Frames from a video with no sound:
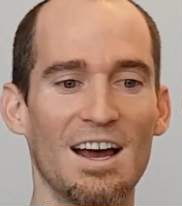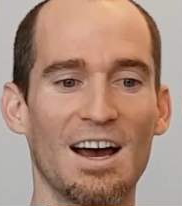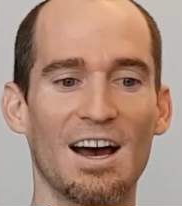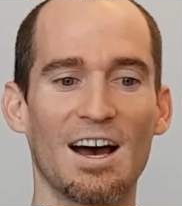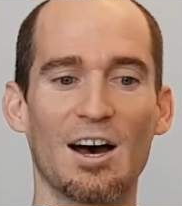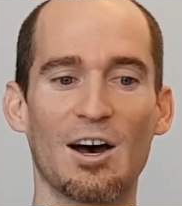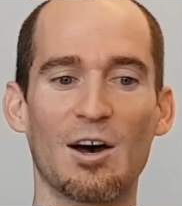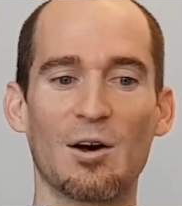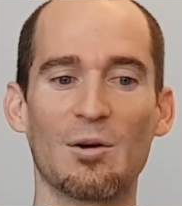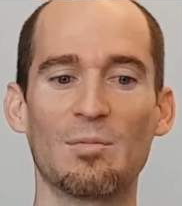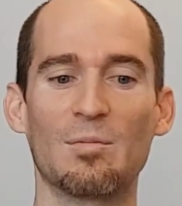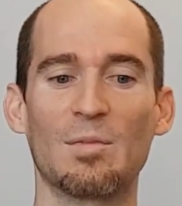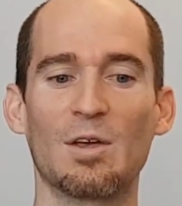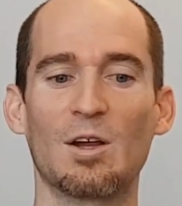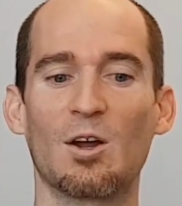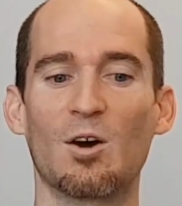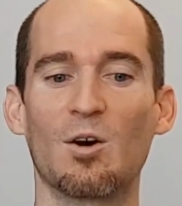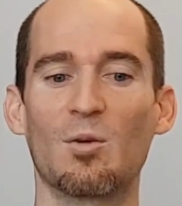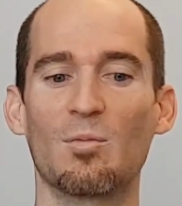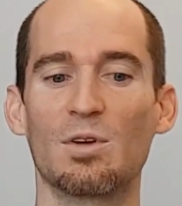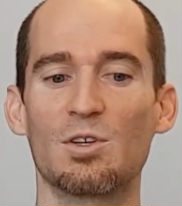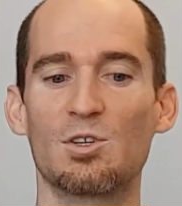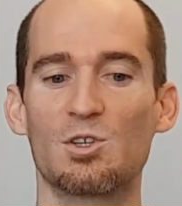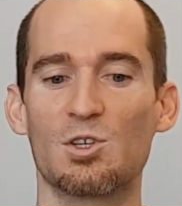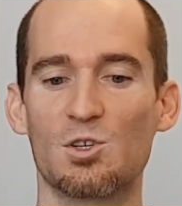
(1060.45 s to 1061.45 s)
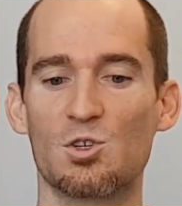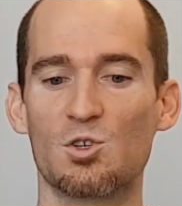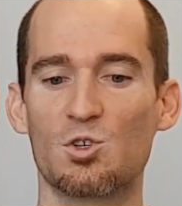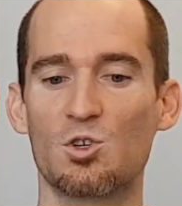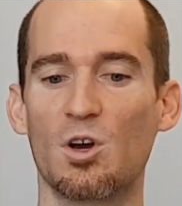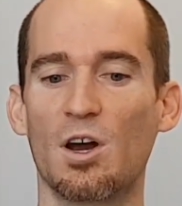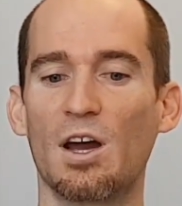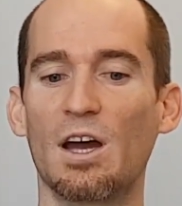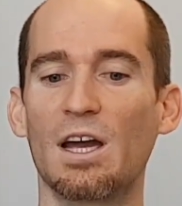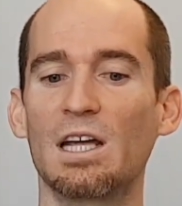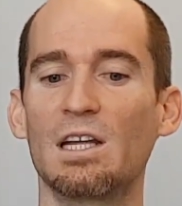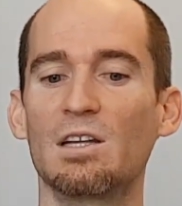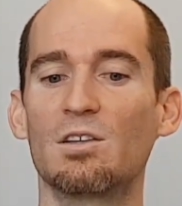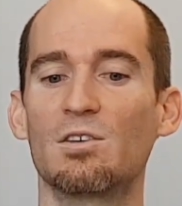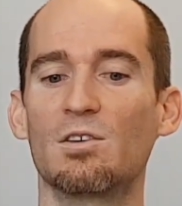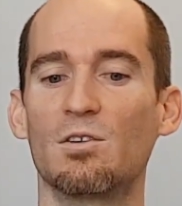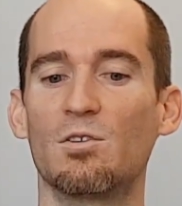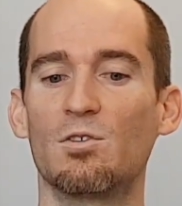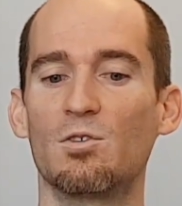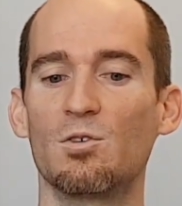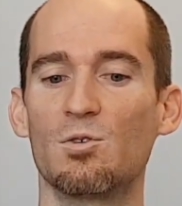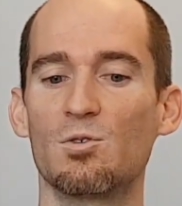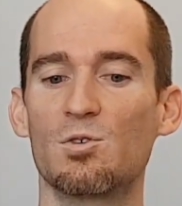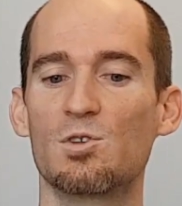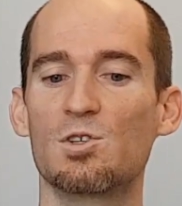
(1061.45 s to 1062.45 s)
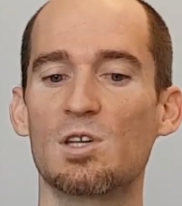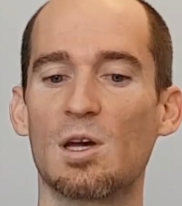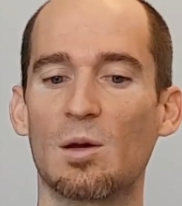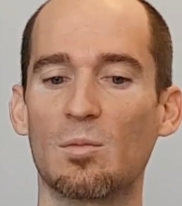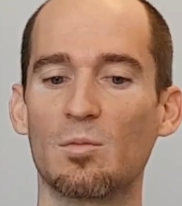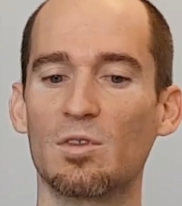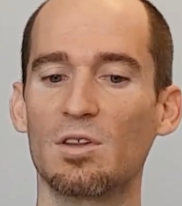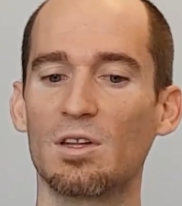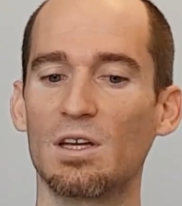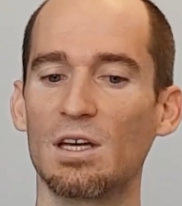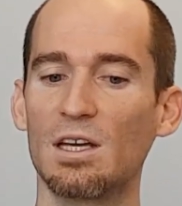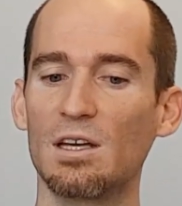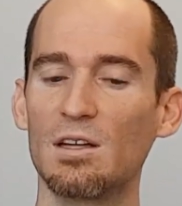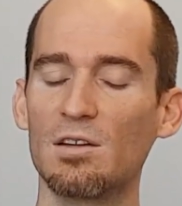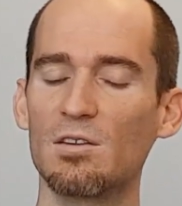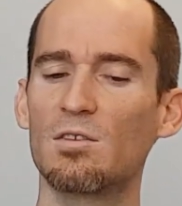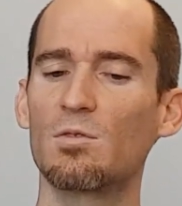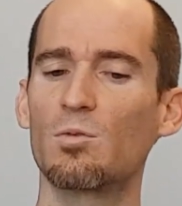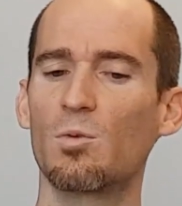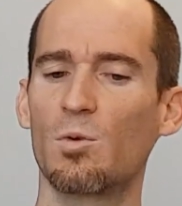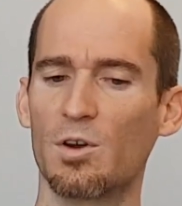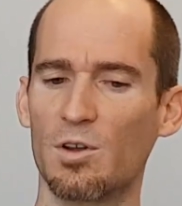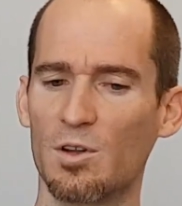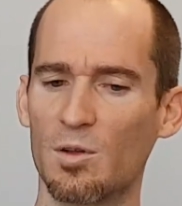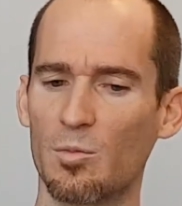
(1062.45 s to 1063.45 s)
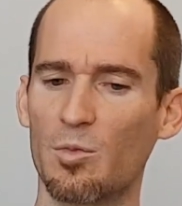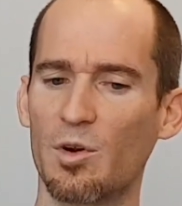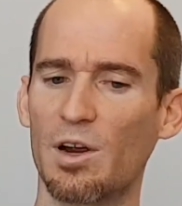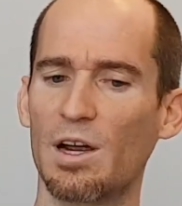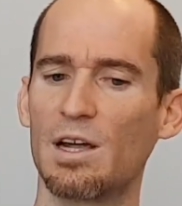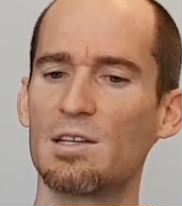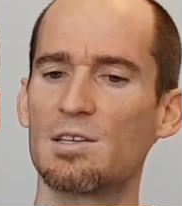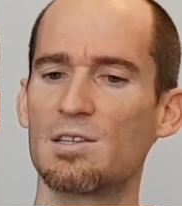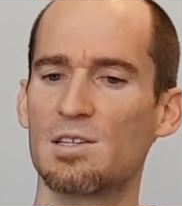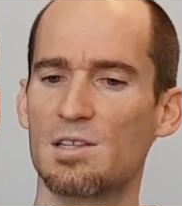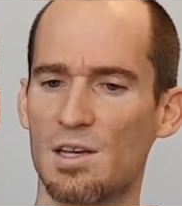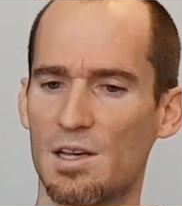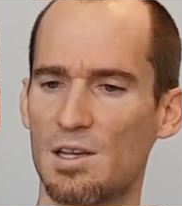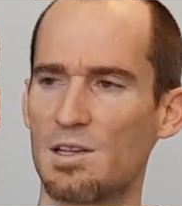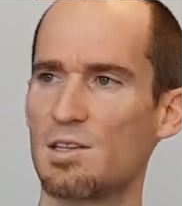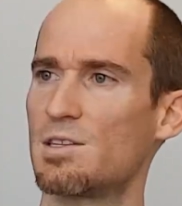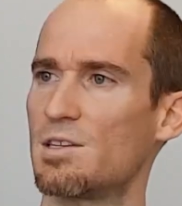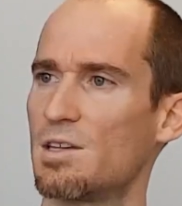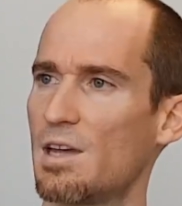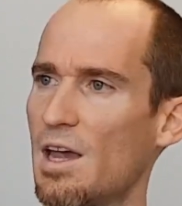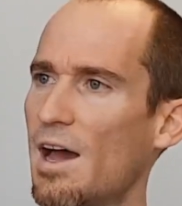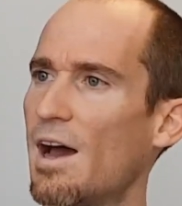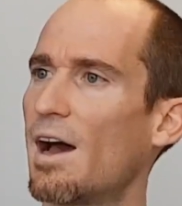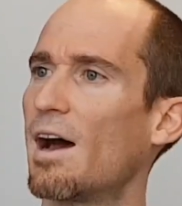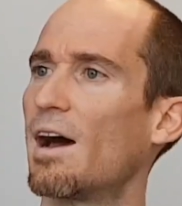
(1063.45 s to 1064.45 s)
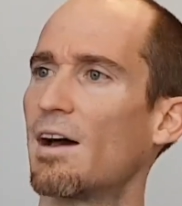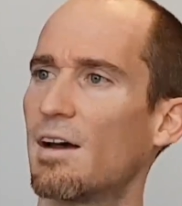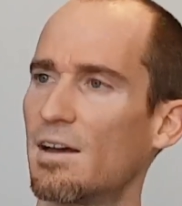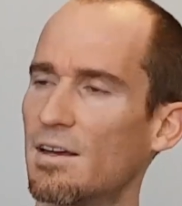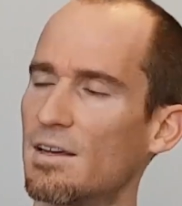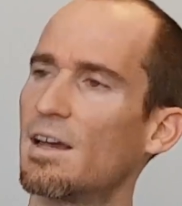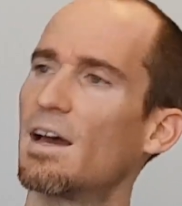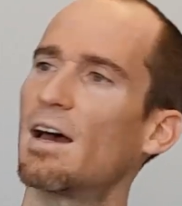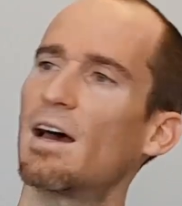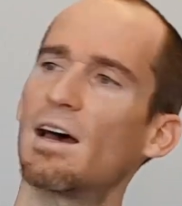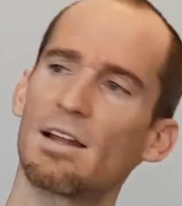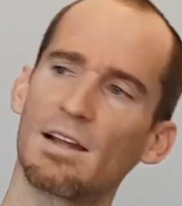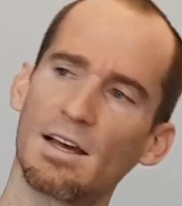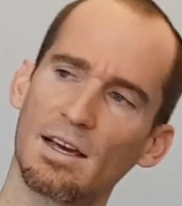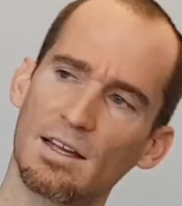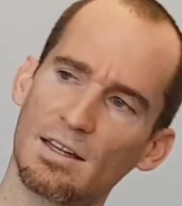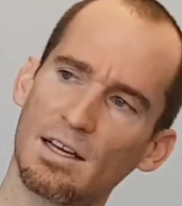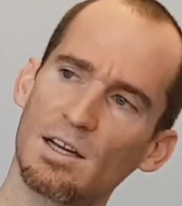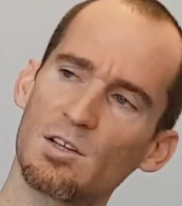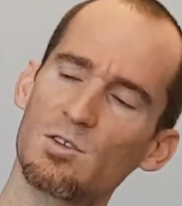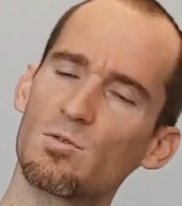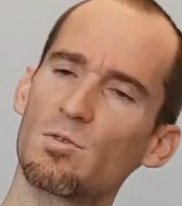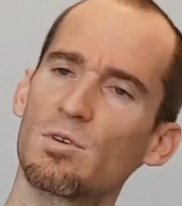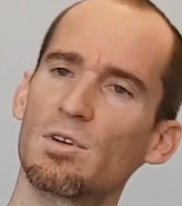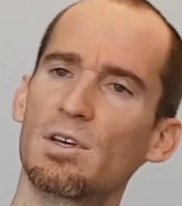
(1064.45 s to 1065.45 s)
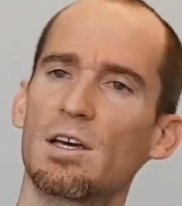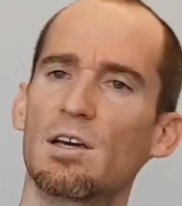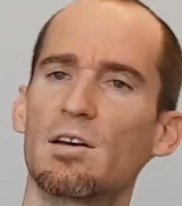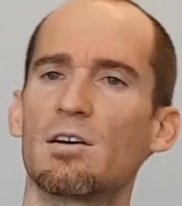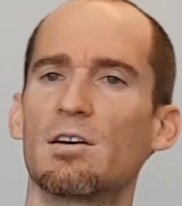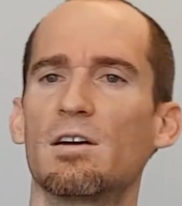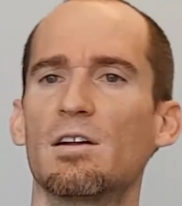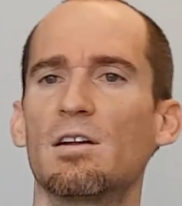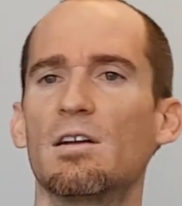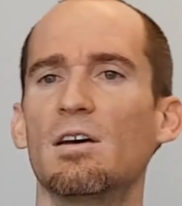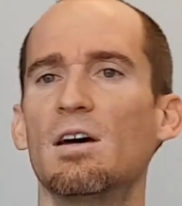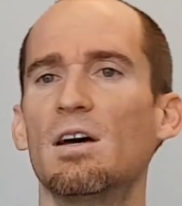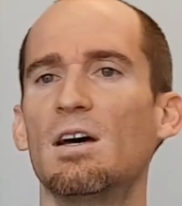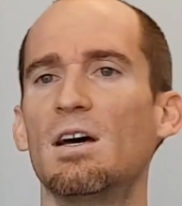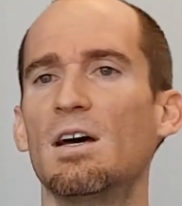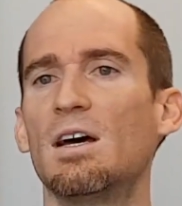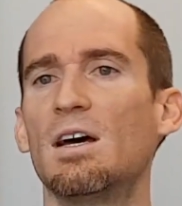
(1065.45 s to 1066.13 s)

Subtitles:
You know, but just trying to do something to where the brain says, yeah, like that's really good.